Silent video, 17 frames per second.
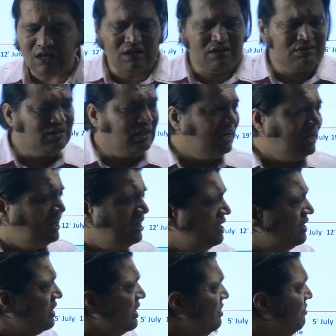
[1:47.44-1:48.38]
the
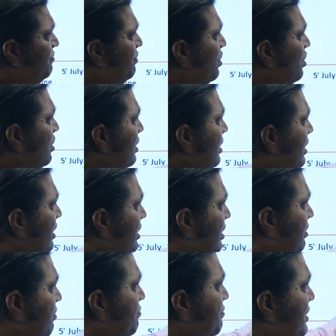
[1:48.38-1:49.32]
rainfall,
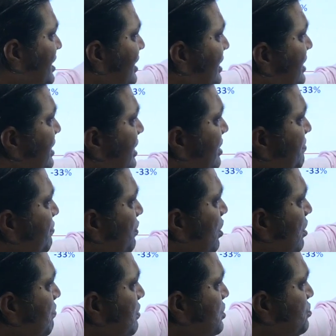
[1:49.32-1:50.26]
weekly
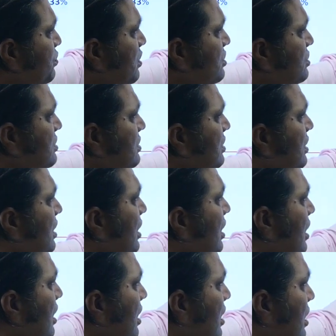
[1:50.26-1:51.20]
rainfall, which was
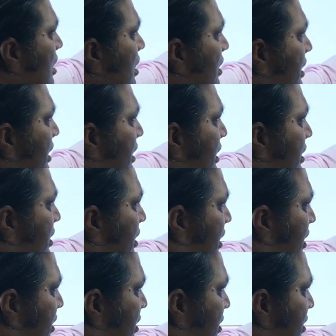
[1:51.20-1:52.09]
in